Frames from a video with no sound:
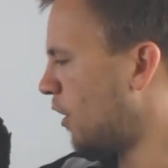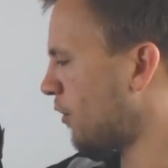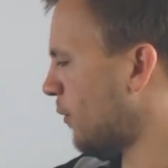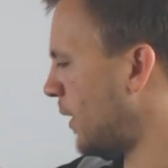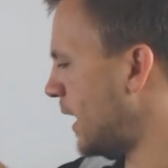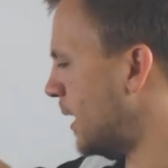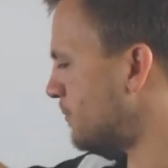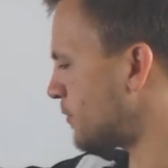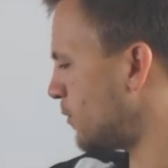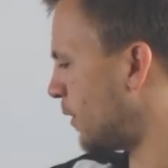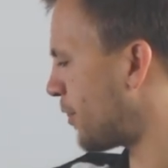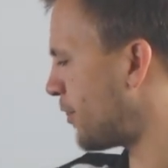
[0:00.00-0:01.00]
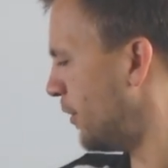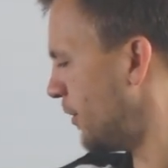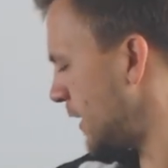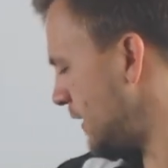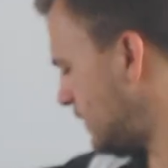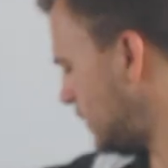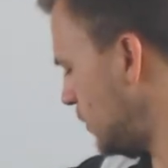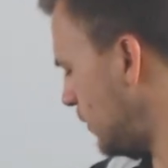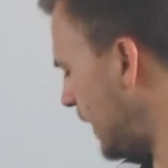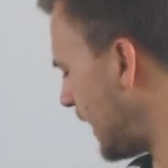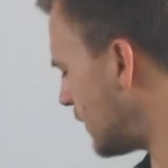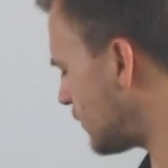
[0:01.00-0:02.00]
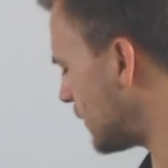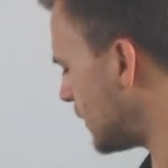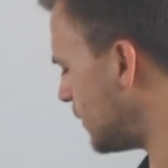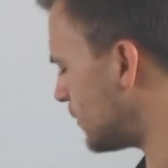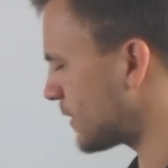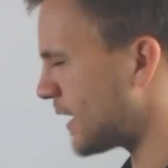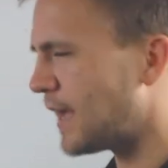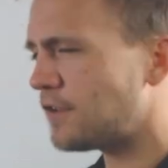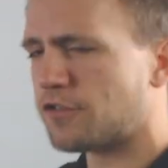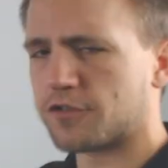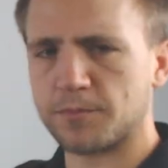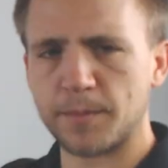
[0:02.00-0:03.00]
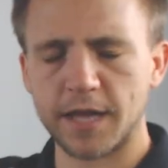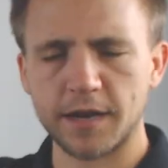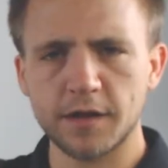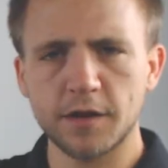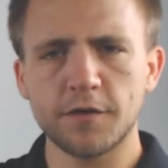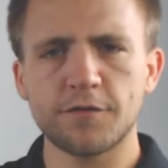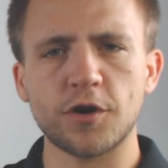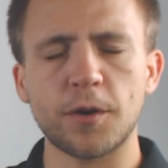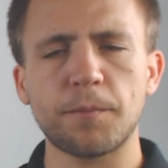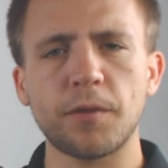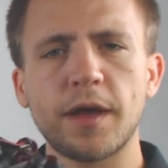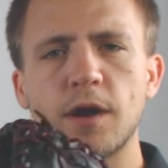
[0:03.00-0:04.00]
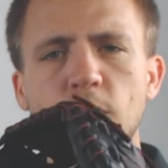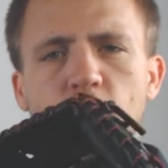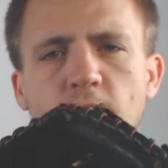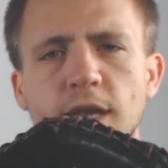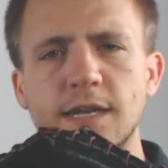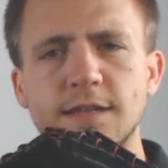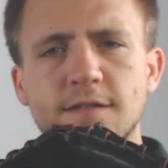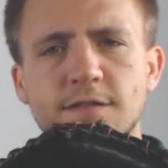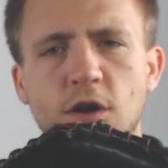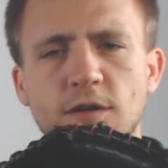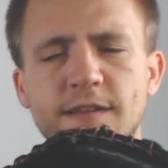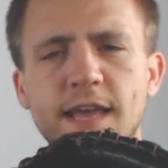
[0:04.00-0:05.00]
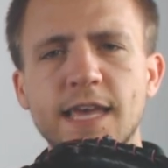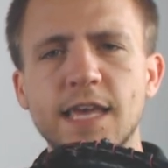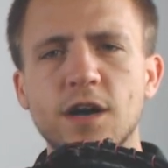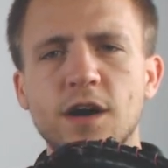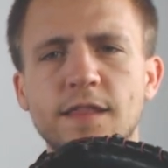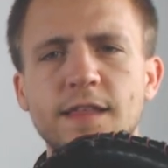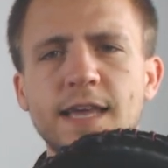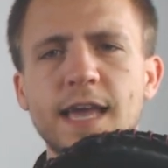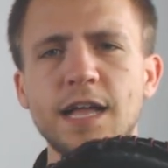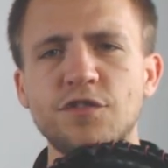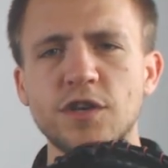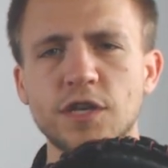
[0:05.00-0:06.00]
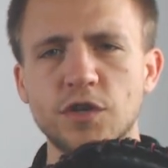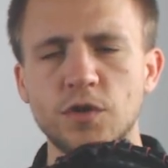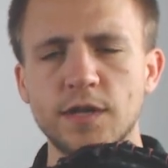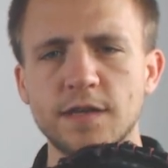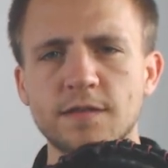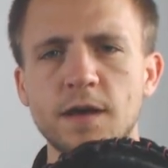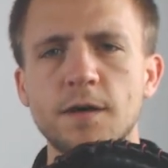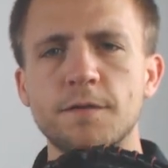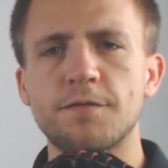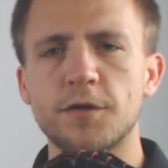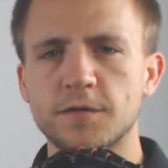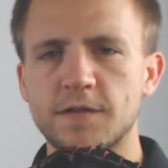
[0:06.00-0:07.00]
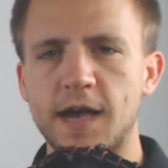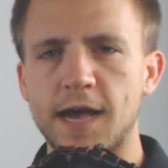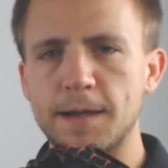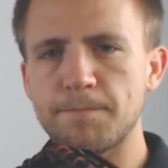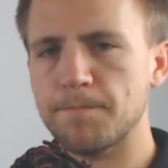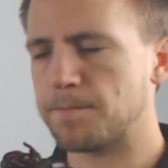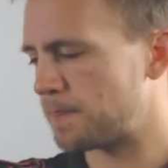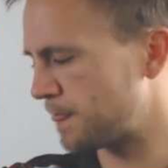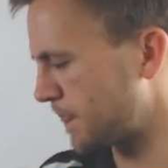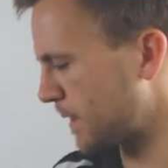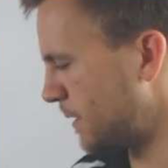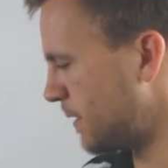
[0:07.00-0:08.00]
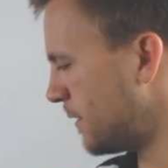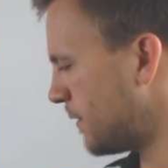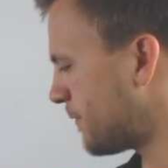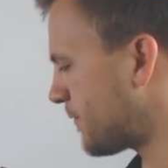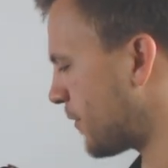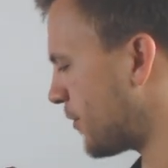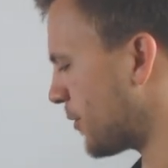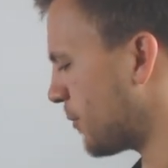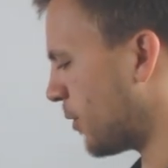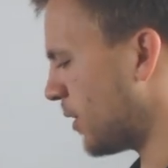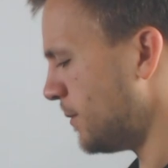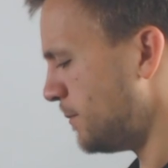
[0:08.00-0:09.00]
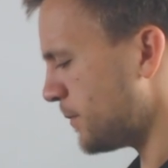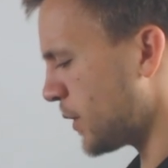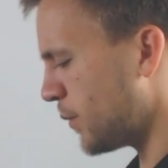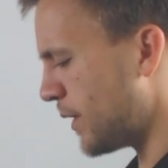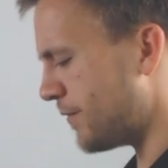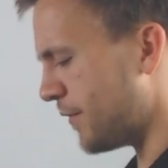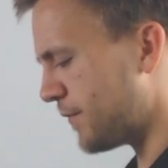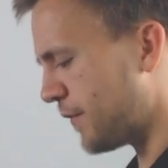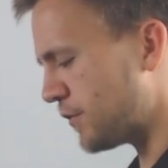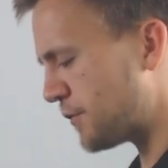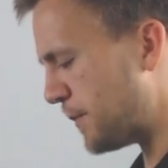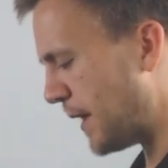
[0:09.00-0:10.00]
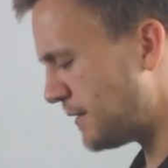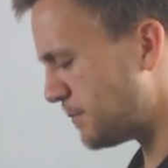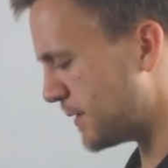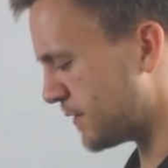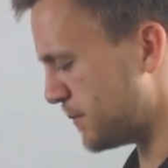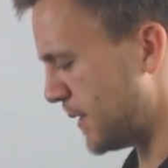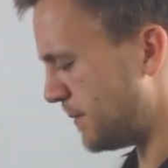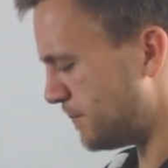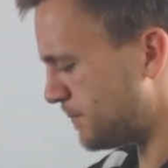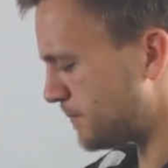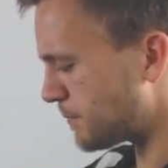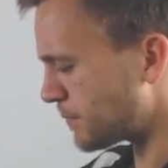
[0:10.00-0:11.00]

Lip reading: all the way up to a 32-inch youth catcher's mitt for a player looking to start taking on the catching duties full time. Furthermore, we have a first baseman's mitt